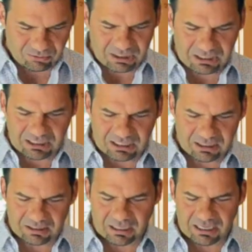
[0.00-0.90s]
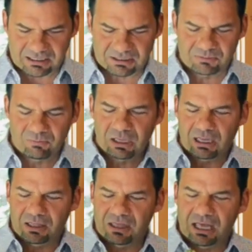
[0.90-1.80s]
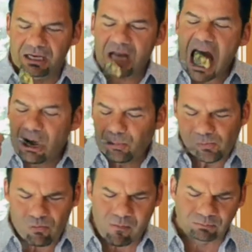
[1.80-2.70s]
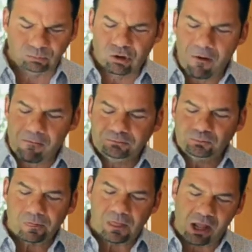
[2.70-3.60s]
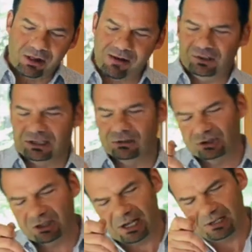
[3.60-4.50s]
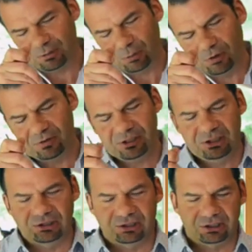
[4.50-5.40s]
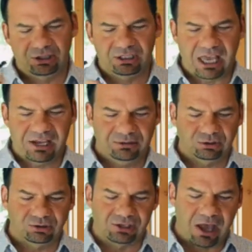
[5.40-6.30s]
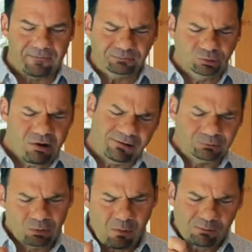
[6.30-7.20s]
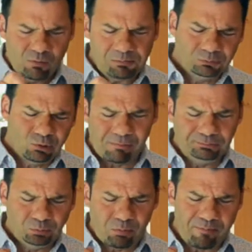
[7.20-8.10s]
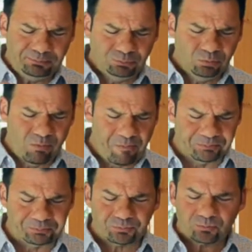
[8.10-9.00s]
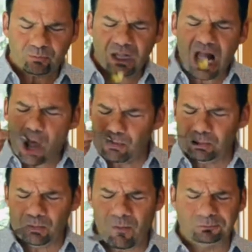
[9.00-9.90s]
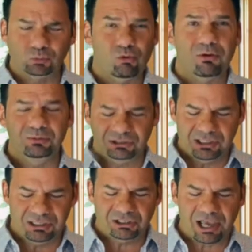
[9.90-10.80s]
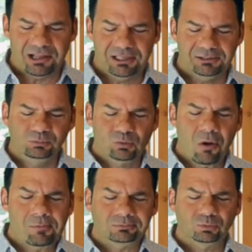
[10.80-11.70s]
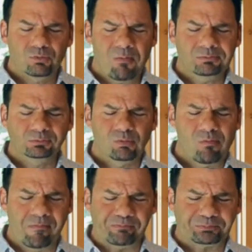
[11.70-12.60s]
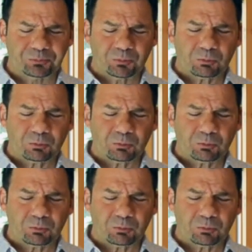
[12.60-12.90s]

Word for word: really nice. And then, mmm, I love the underside It's perfectly cooked. The eggs are soft. Oh, mmm, mmm, mmm. What do we say in Italian? Mmm,